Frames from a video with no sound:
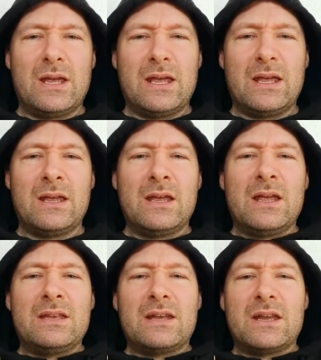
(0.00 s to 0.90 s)
here.
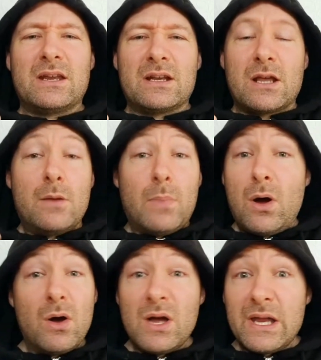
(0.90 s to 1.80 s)
Now you're going to go
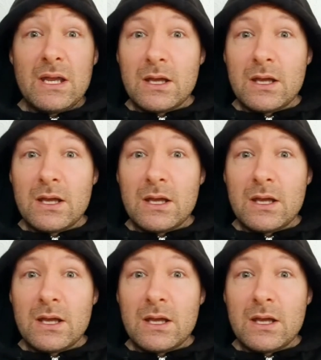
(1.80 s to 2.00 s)
bye.